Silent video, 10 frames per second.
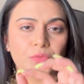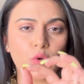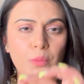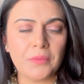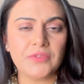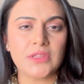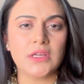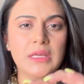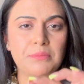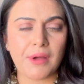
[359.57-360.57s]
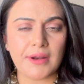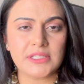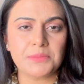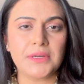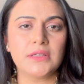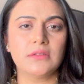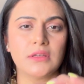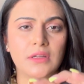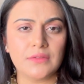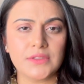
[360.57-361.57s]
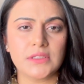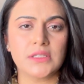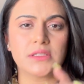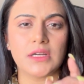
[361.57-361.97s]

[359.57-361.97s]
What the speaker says: Cope up with the embarrassment, the nervousness